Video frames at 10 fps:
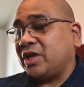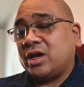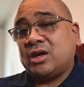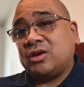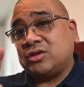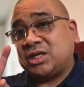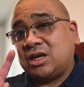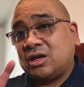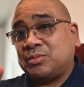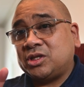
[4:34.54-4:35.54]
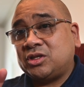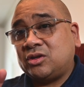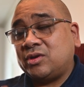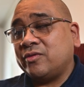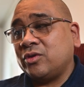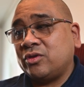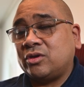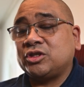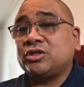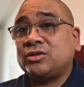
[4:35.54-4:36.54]
and it'll take up to two even though
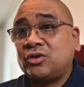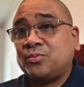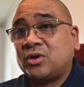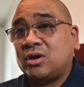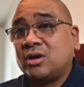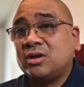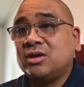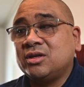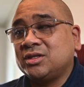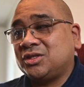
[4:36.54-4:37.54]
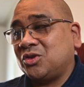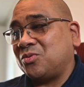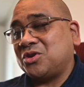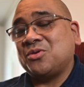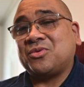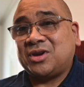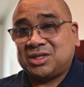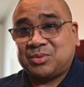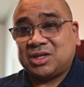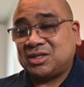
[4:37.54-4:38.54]
they're super super duper
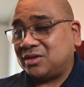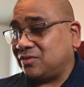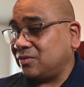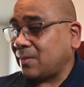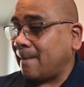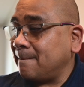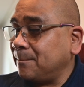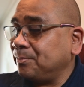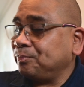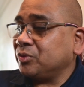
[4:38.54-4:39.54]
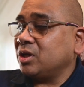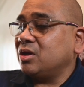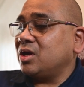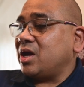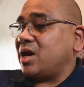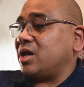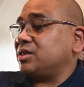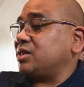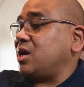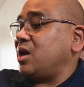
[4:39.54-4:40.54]
expensive
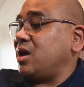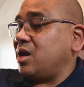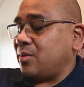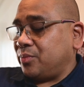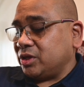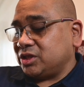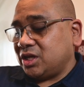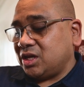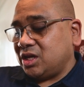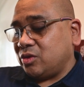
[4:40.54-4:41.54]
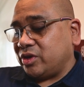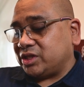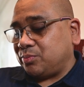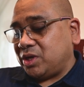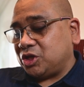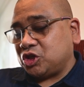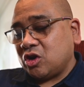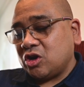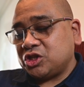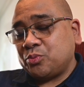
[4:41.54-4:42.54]
has a built-in USB
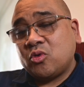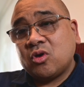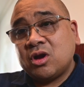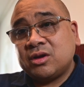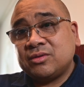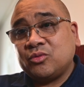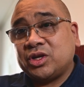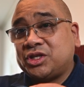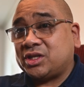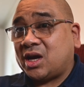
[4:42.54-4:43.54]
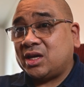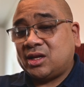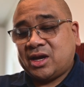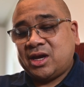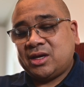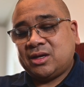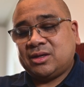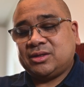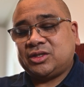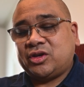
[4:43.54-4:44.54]
charge port which I like
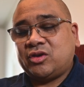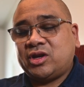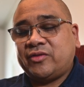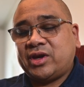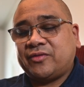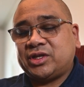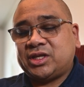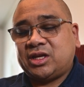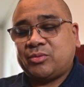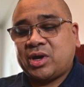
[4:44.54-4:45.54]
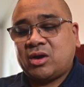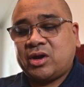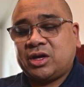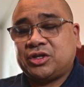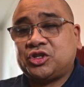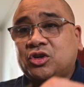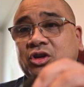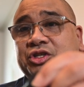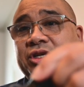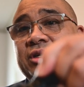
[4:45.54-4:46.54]
so you don't even have to take the battery out to
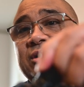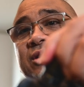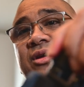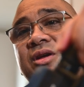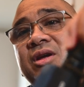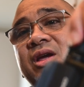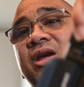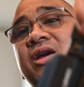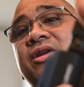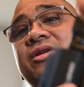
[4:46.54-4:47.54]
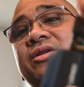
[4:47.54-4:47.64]
charge it and